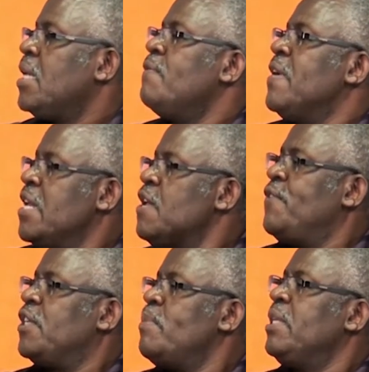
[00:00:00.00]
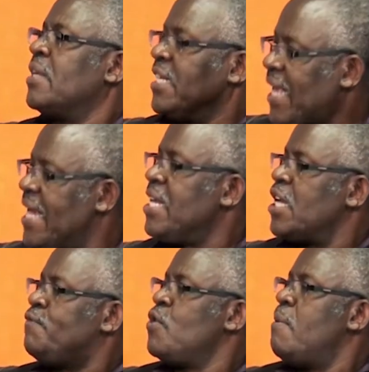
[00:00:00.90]
Even if it means resigning
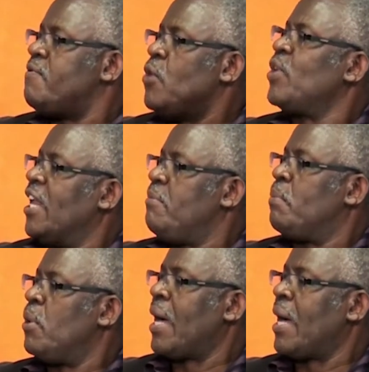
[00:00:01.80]
if you are found culpable.